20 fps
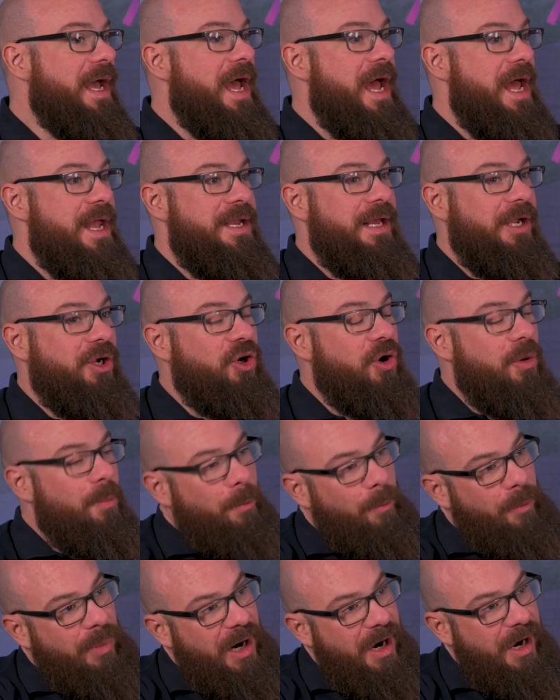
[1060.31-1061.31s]
and they
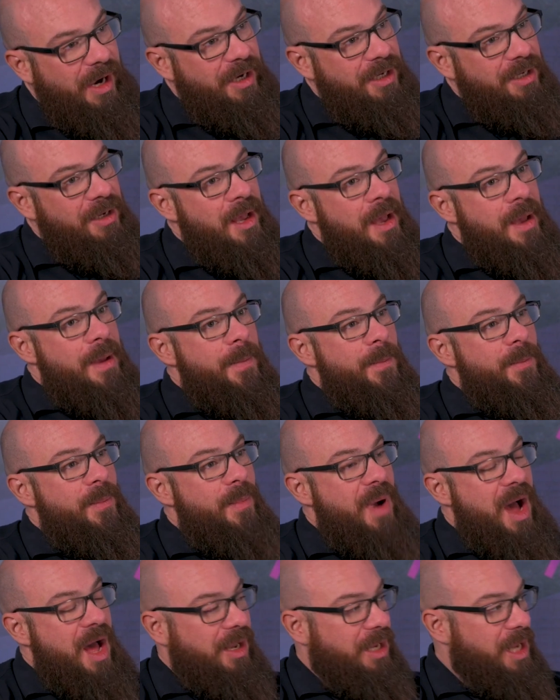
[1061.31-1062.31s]
combine
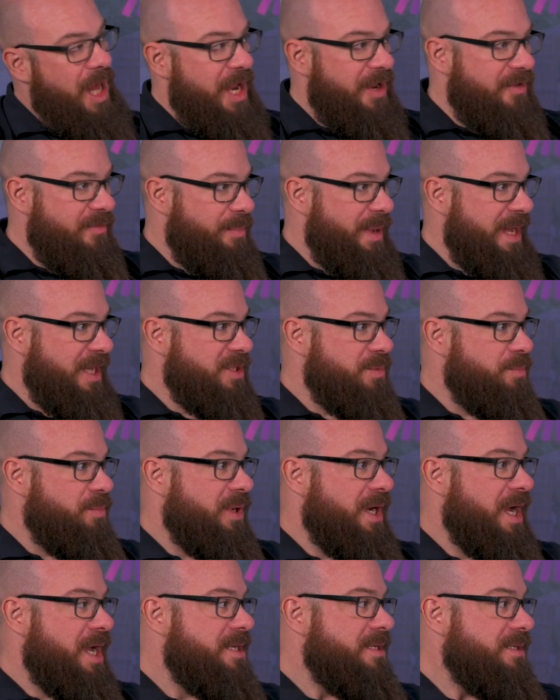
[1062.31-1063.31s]
a lot of best
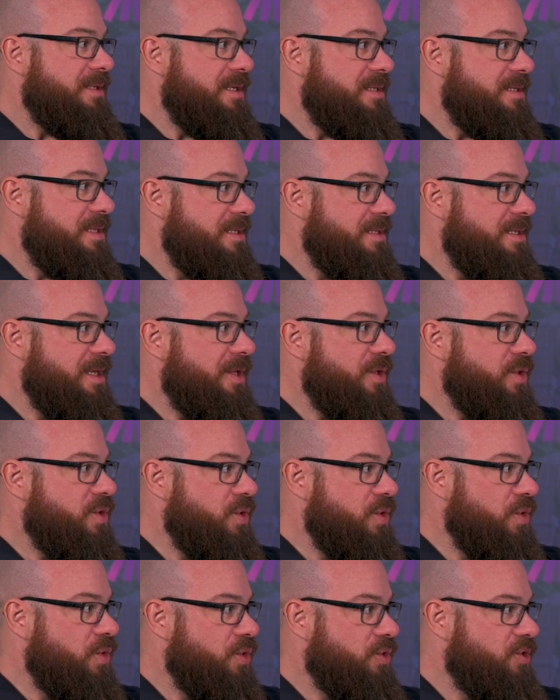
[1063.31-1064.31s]
practices
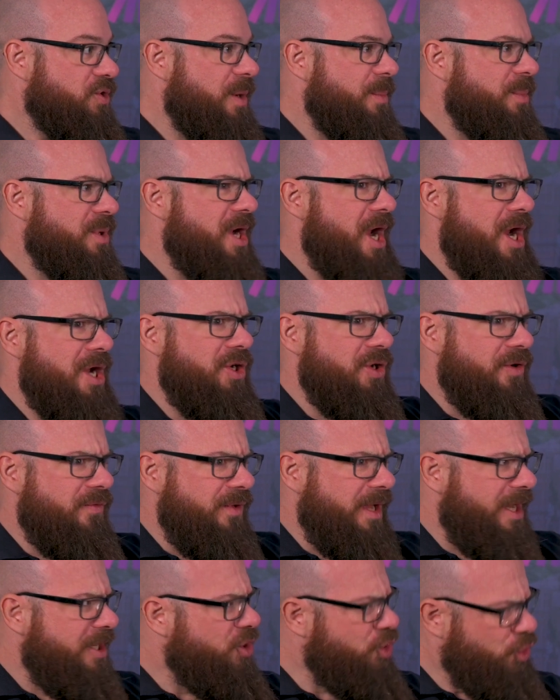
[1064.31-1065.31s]
into some kind of
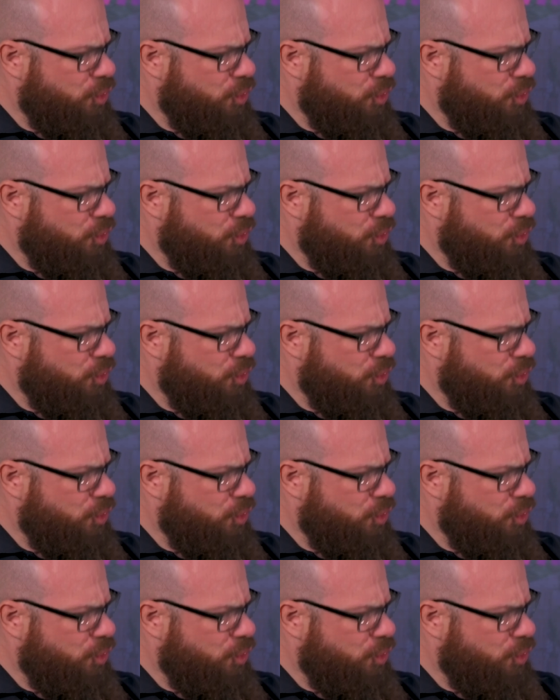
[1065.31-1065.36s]
like